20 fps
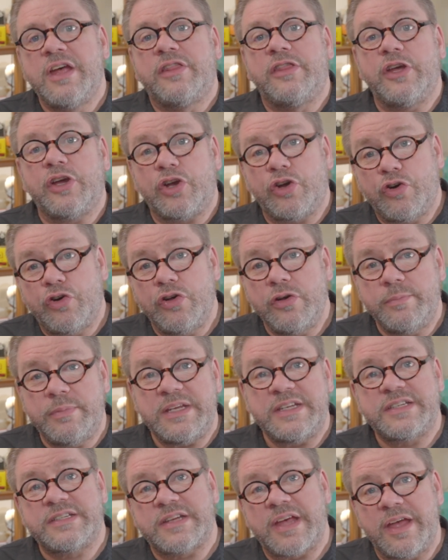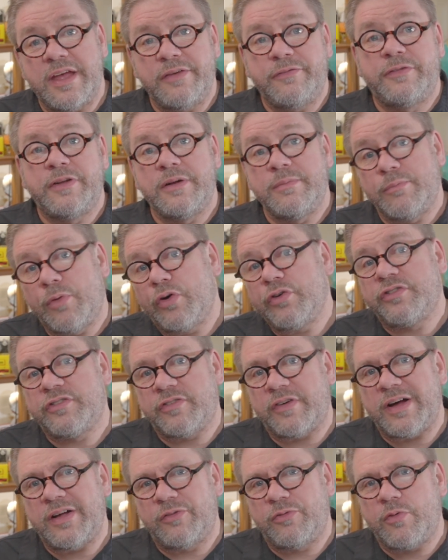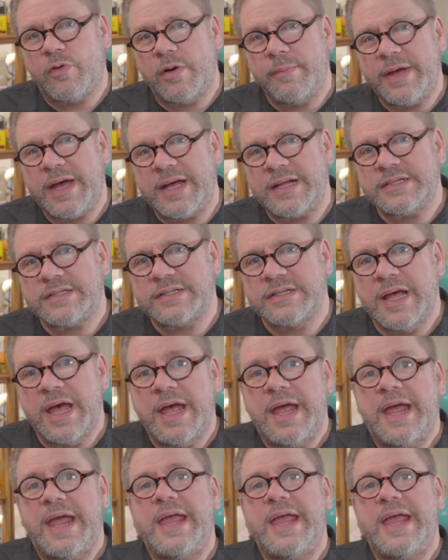that could be saved in most file formats